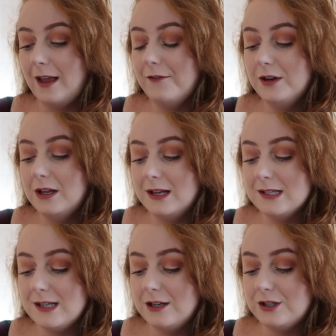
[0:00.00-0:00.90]
After
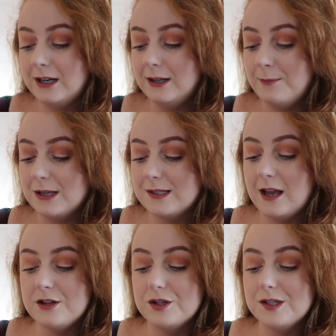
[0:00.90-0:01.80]
cleansing, gently
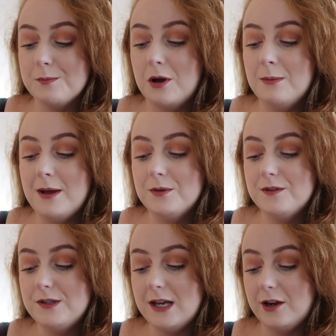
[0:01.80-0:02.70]
massage a small amount
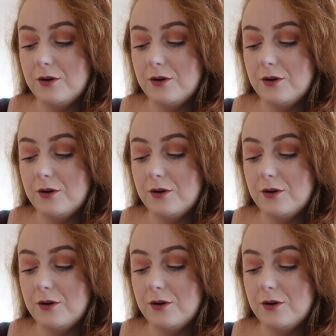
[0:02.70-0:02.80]
of day